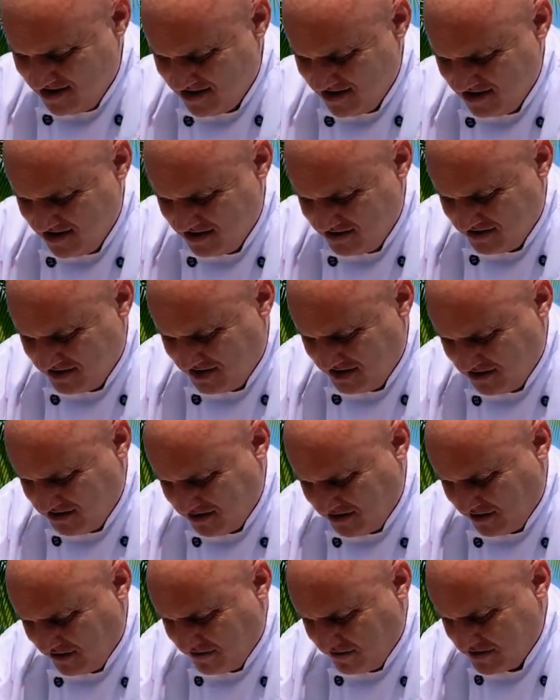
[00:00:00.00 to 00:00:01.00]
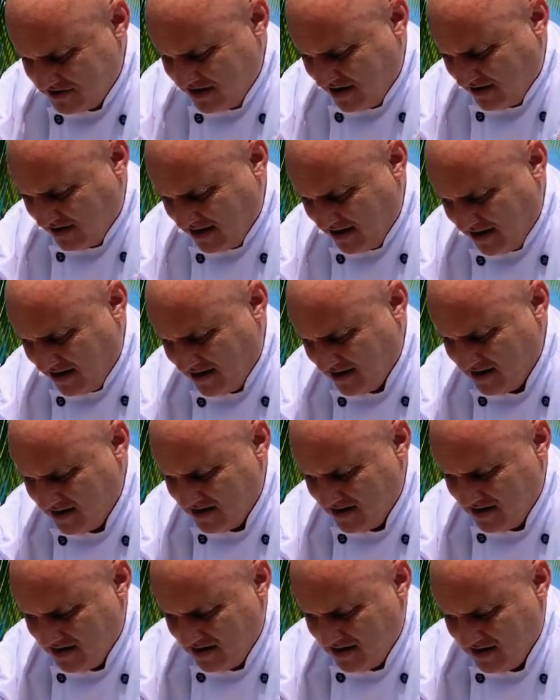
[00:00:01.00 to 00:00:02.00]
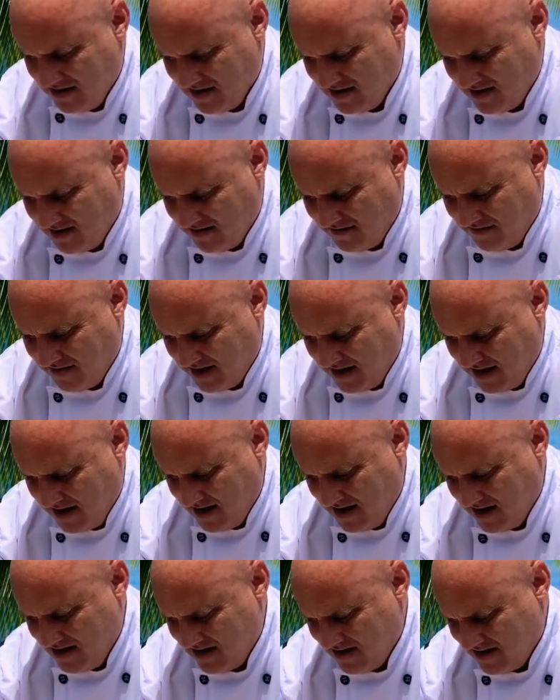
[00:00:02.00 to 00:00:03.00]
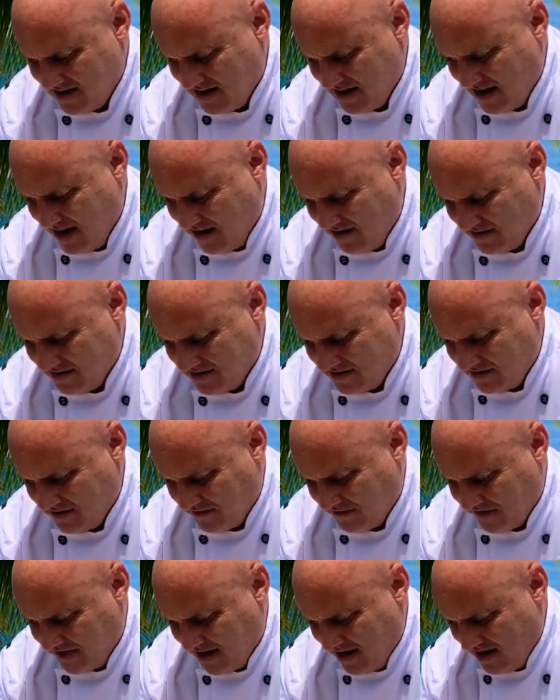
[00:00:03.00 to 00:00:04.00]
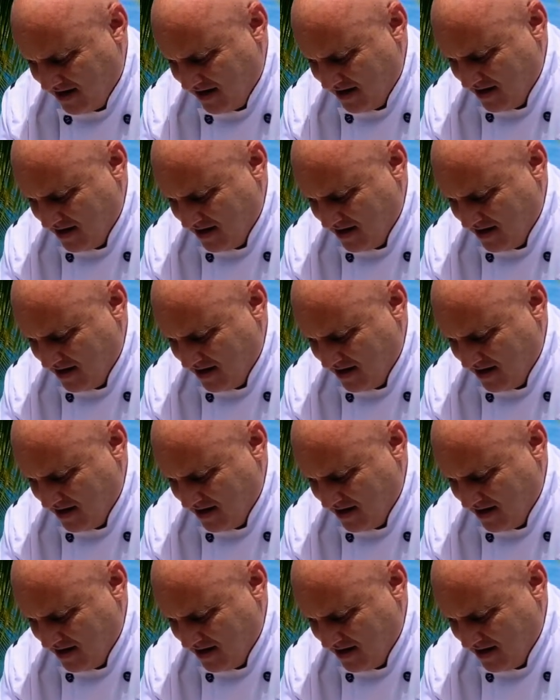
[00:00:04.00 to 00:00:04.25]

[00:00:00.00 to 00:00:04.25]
Those of you surfers out there, getting ready to get out and surf again.